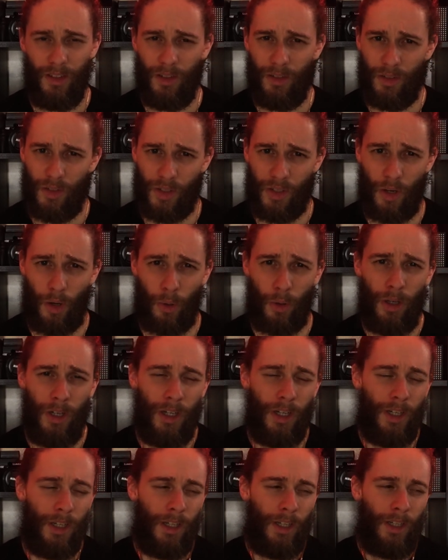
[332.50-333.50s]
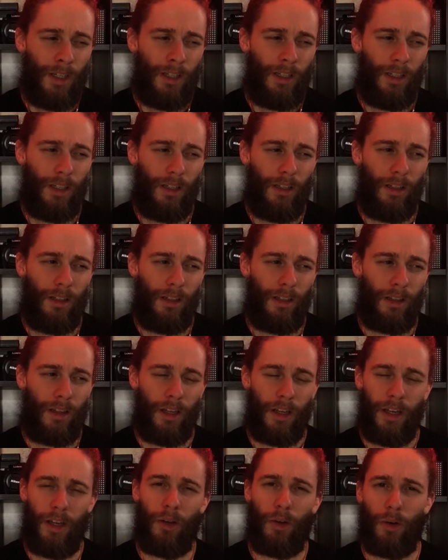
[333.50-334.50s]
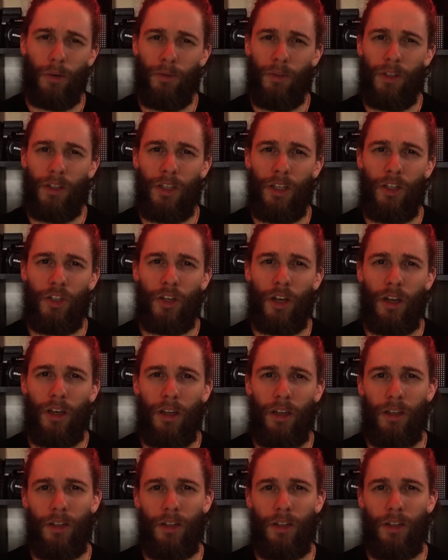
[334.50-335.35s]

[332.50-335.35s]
So the ear of the DJ